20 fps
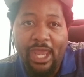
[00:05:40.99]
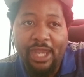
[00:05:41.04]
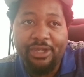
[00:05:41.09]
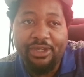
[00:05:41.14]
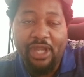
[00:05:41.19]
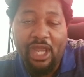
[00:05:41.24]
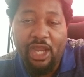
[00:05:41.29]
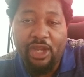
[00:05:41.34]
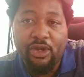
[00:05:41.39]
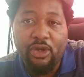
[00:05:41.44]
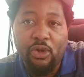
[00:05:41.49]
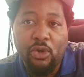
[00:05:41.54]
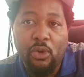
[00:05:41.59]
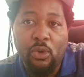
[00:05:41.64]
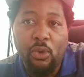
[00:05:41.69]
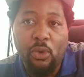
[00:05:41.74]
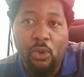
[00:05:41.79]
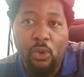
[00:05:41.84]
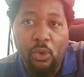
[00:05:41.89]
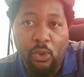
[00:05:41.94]
entire
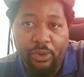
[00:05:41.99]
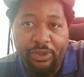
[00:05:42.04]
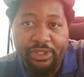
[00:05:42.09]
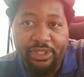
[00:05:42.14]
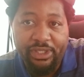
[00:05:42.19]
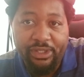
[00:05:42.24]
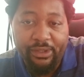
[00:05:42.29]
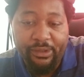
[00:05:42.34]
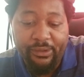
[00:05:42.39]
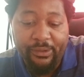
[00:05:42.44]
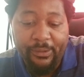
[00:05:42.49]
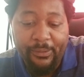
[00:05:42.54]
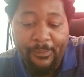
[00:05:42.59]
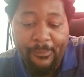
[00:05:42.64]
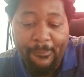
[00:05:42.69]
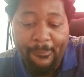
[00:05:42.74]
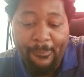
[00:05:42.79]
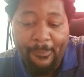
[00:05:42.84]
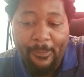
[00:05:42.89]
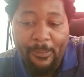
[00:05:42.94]
ordeal.
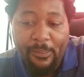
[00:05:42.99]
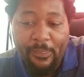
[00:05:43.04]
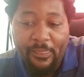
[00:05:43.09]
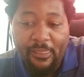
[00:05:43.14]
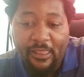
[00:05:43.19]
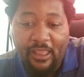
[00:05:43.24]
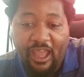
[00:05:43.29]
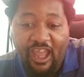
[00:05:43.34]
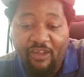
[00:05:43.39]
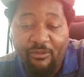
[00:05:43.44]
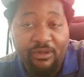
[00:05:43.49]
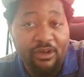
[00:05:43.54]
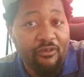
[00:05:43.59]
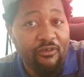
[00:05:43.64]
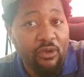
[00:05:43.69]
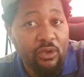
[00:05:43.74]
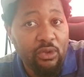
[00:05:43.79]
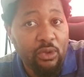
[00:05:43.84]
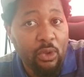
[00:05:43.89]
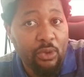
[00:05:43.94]
I've been a
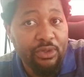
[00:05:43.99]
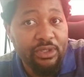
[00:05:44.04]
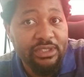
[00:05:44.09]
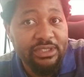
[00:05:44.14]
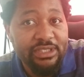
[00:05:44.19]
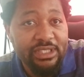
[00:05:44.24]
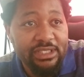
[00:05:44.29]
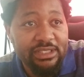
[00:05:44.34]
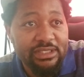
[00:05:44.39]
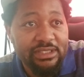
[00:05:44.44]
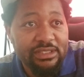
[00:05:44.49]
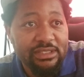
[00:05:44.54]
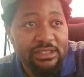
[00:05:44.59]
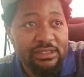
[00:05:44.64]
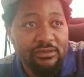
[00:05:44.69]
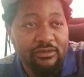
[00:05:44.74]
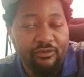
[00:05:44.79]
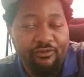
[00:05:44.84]
Fold owner since